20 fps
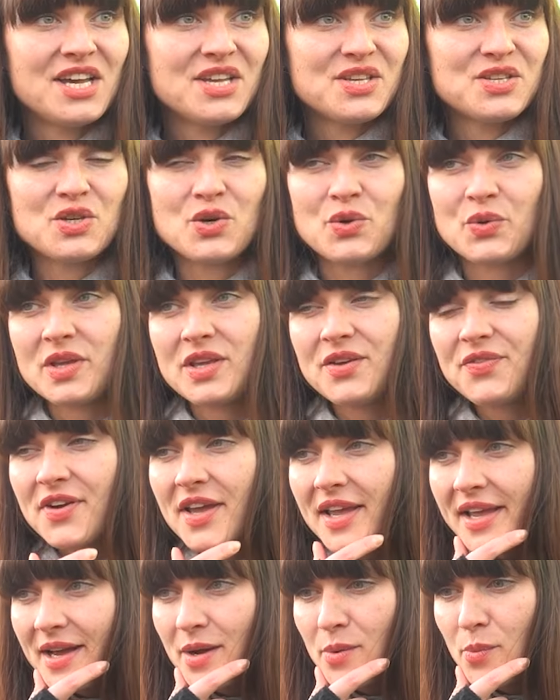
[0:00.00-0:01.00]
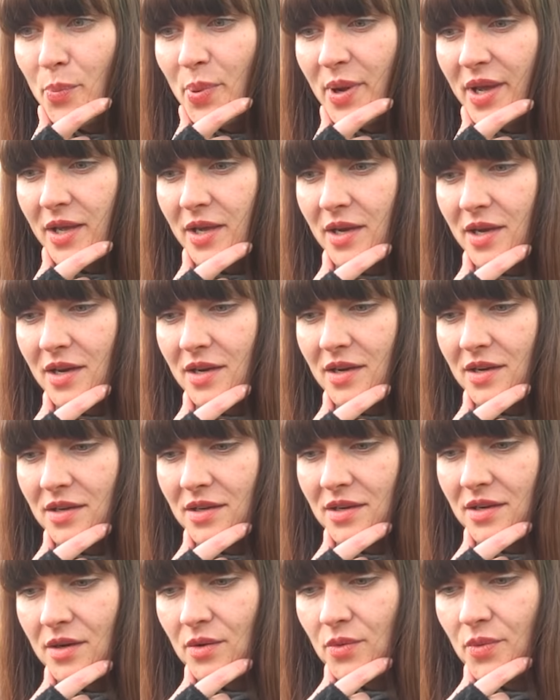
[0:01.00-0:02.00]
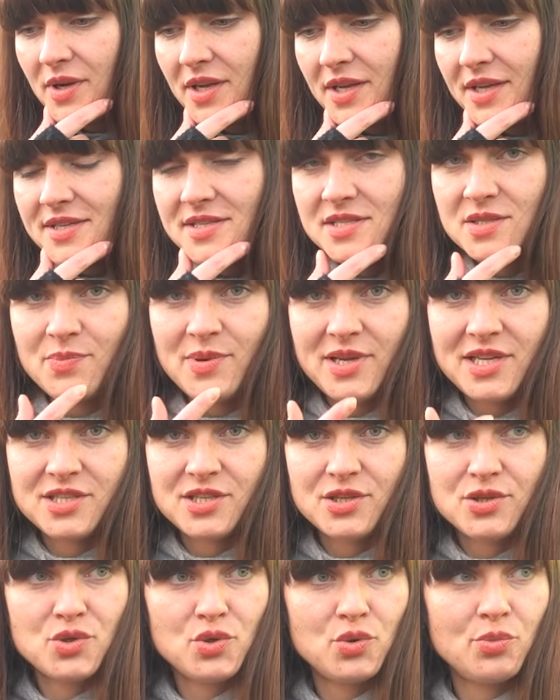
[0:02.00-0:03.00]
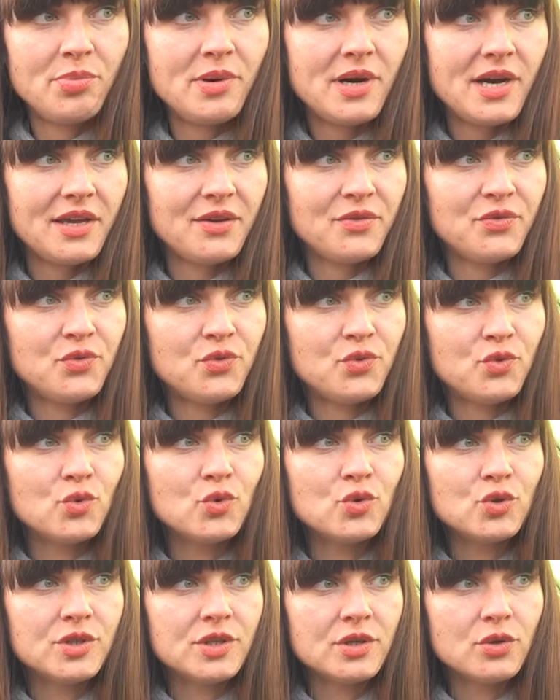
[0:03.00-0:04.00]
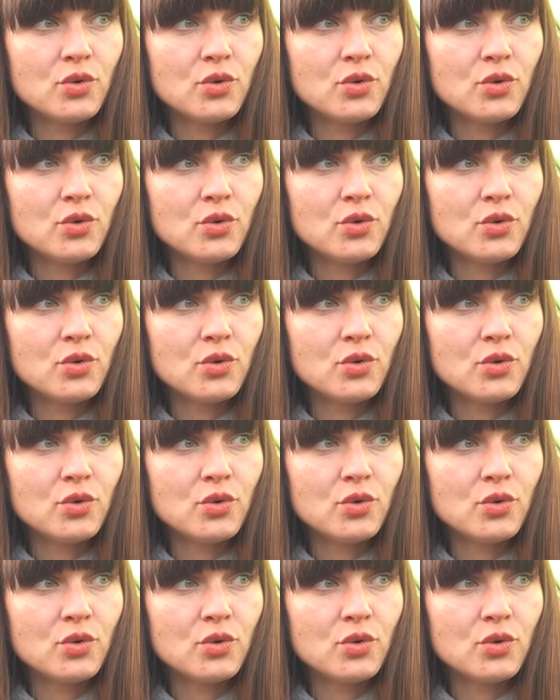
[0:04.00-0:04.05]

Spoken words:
So if I compare where is better to buy food